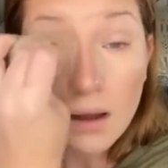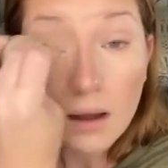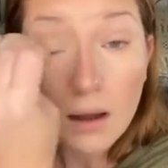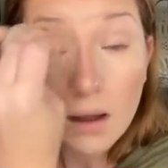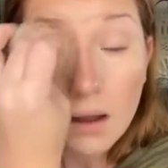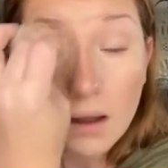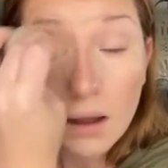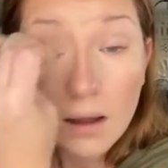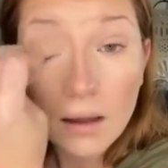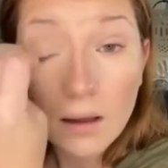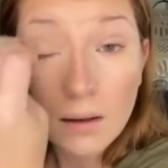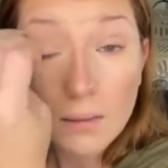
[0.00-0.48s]

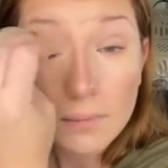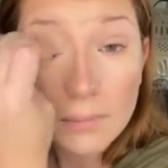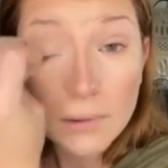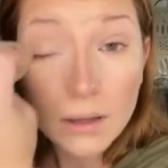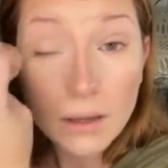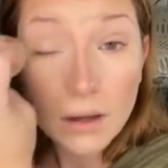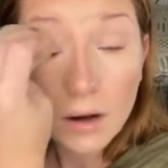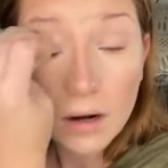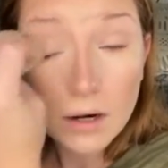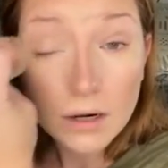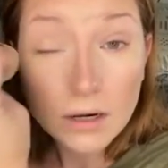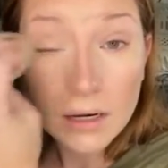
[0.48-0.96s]

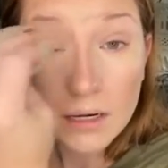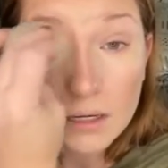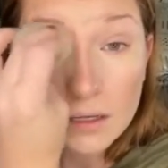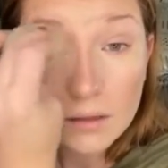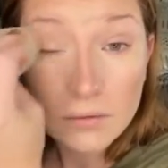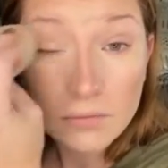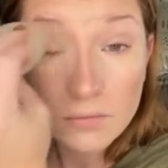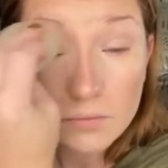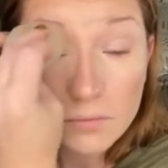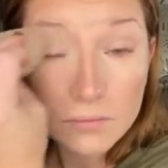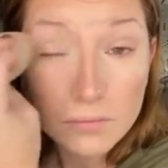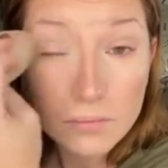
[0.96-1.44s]
Our
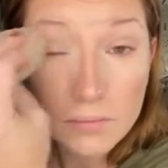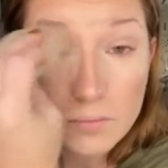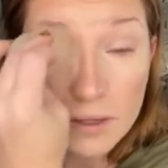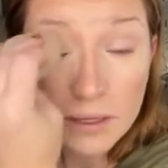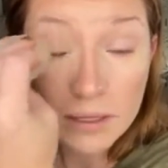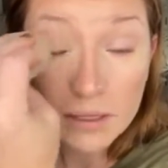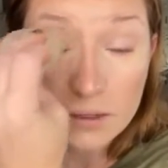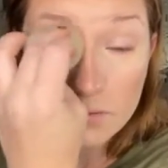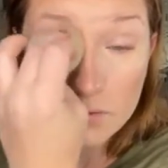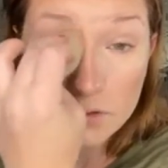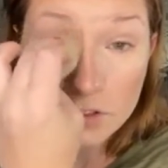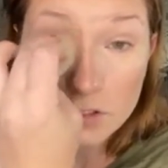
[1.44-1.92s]

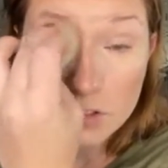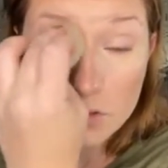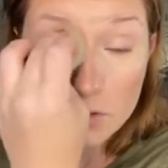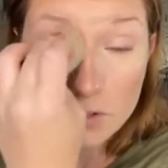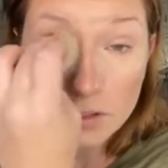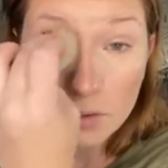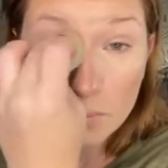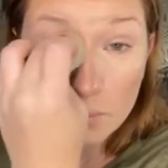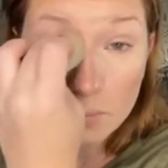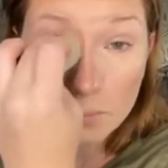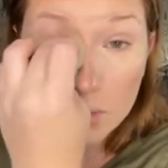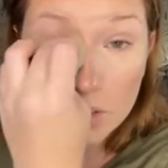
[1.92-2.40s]

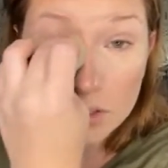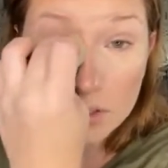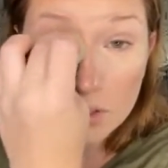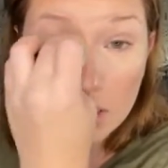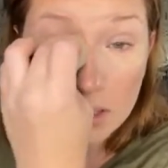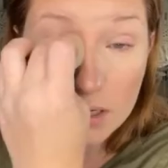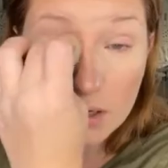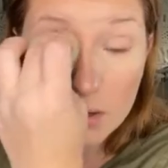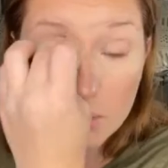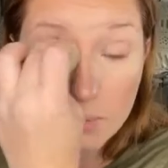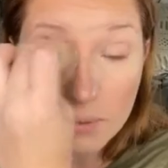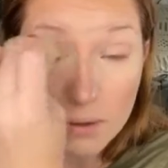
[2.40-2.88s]
anniversary or
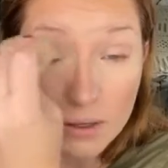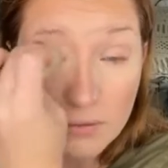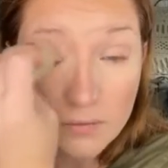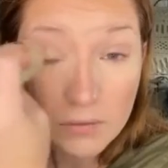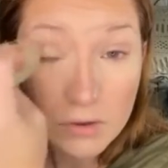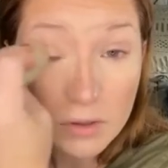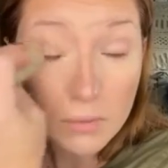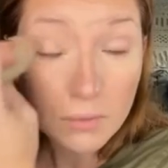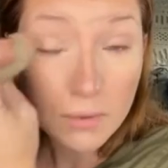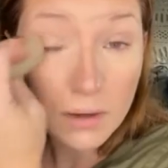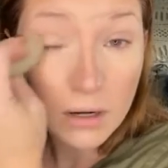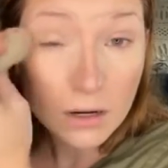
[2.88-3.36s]
birthday or
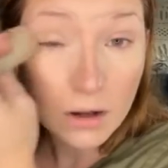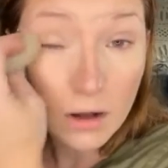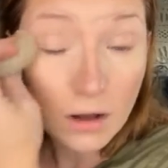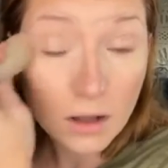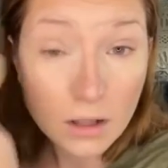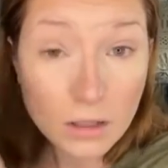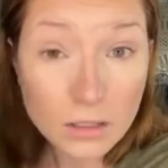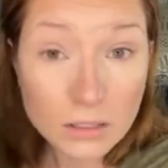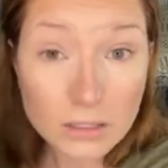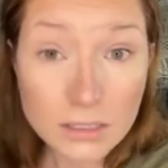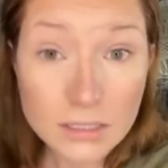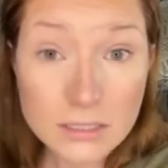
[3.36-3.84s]
whatever you want to
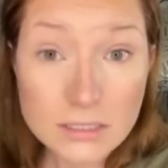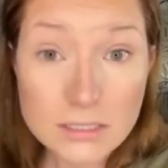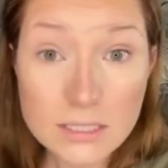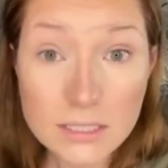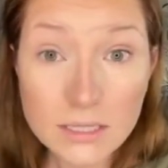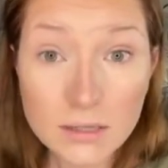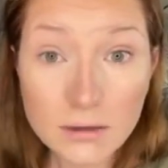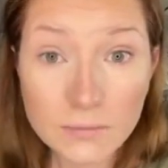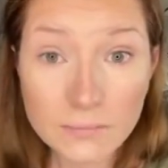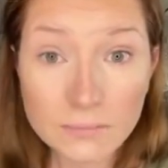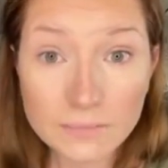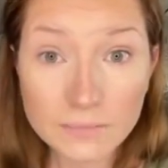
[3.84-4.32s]
call it
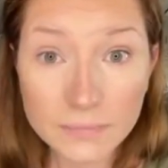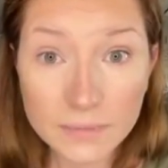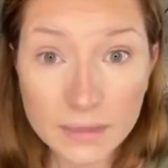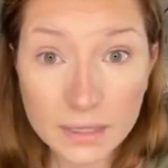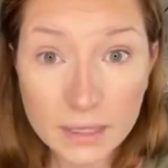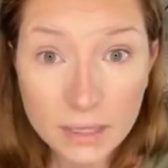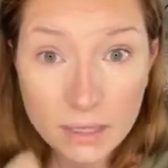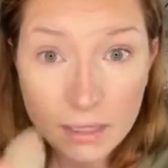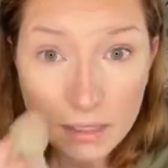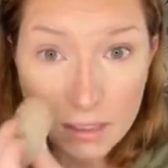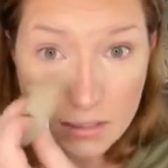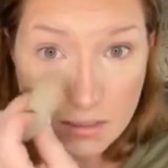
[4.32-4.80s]

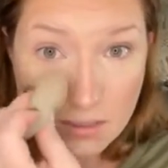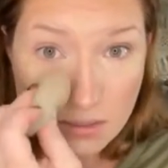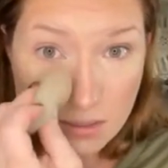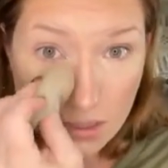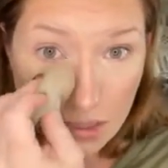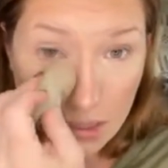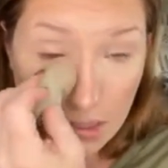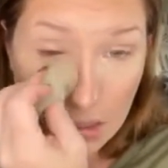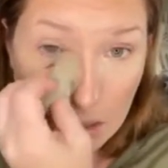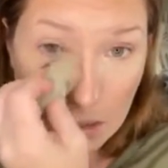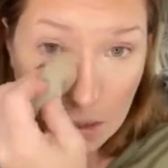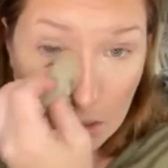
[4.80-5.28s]
is
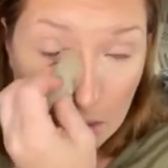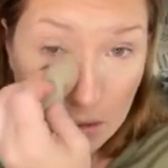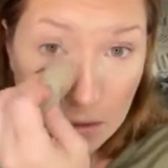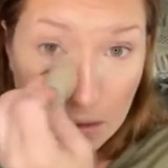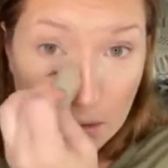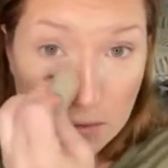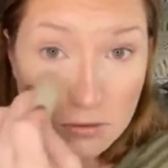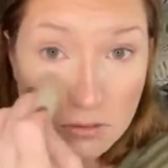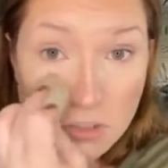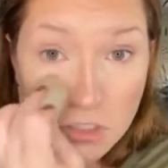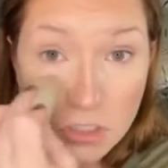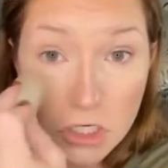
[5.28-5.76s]

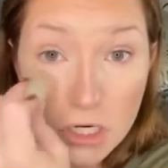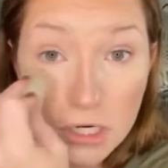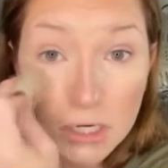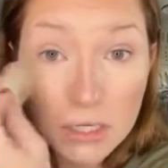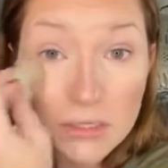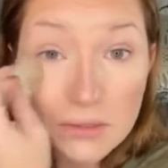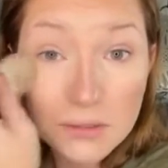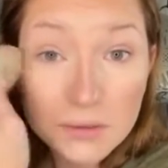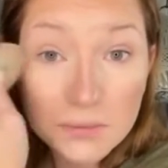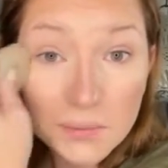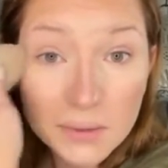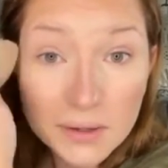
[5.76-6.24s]
in
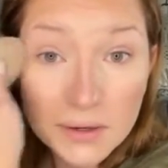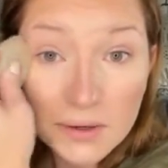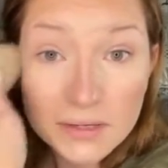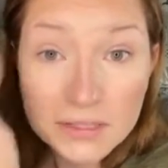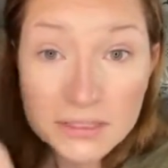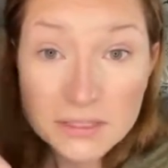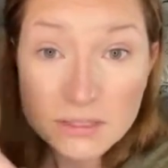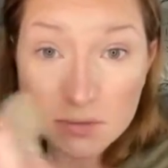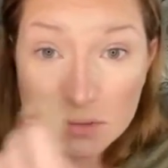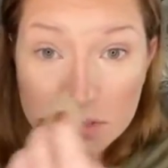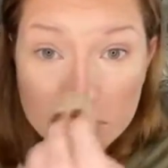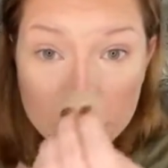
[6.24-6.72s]

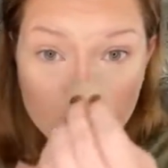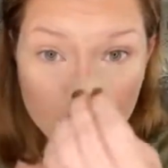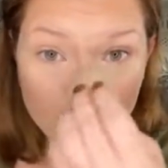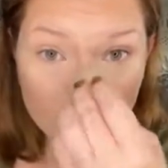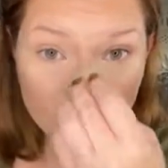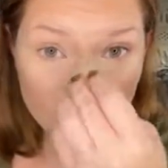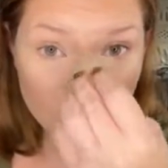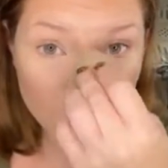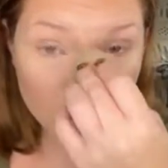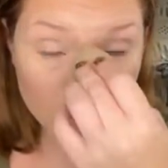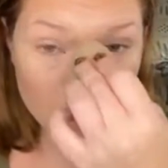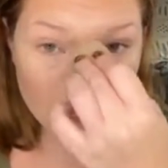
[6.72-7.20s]
January, so it's a
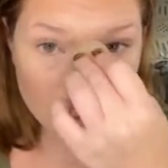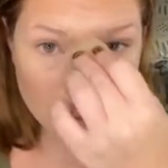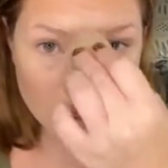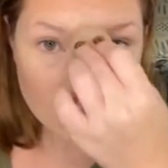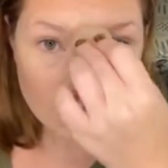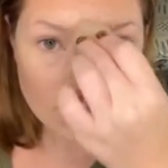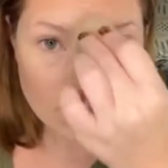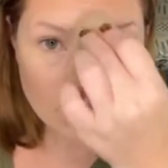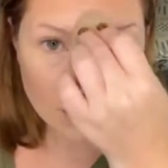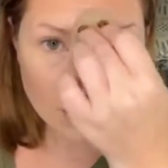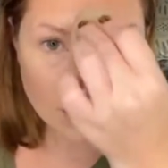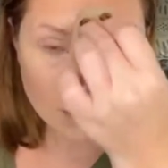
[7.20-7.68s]

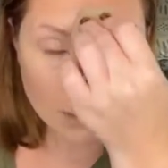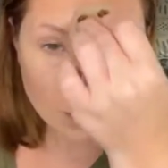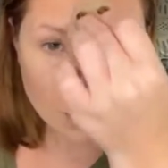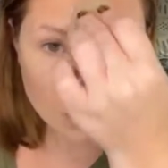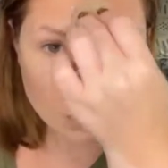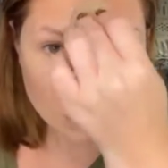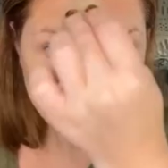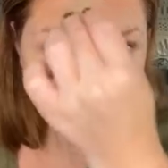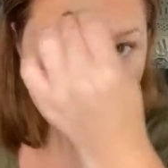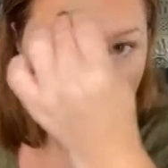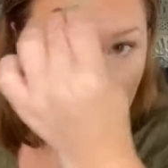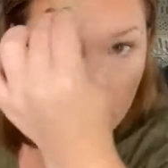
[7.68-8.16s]
pretty dang
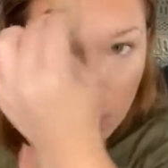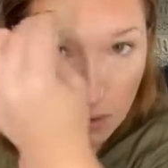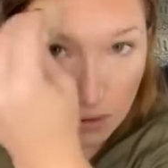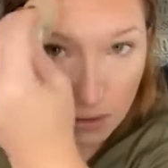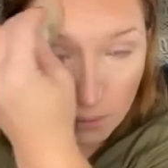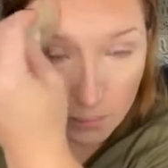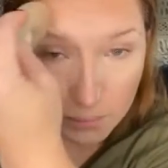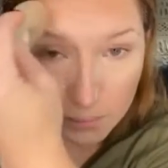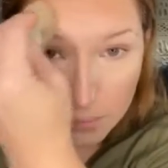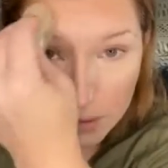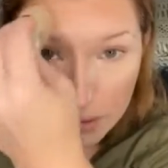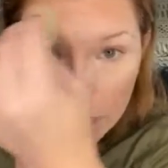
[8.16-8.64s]
new
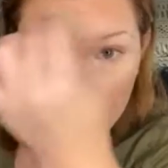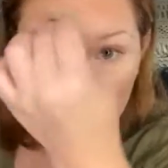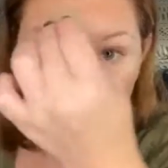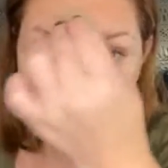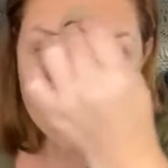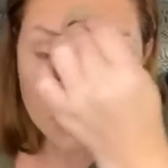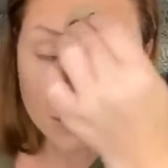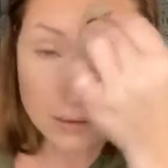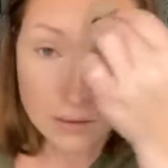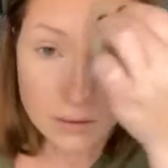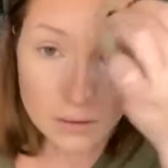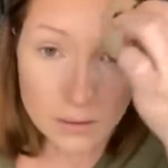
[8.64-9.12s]
company.
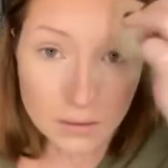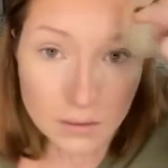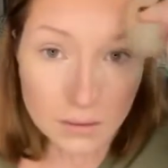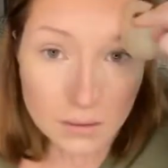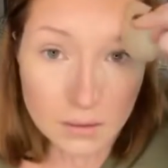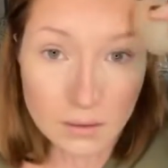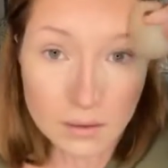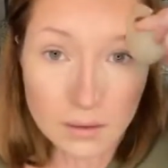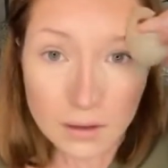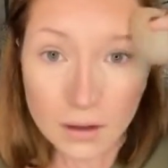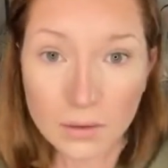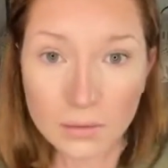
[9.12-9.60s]

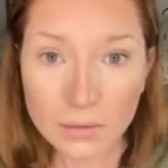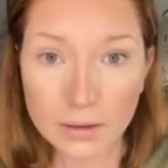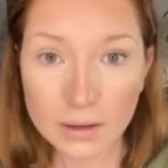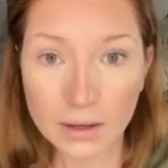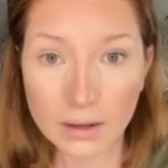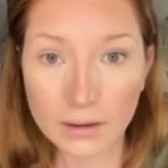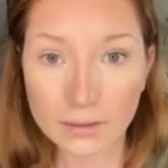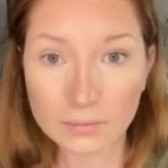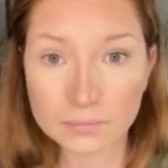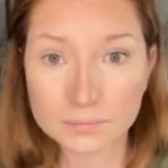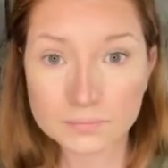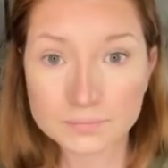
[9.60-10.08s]

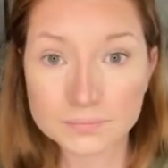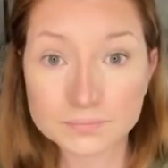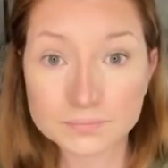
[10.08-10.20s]
Okay.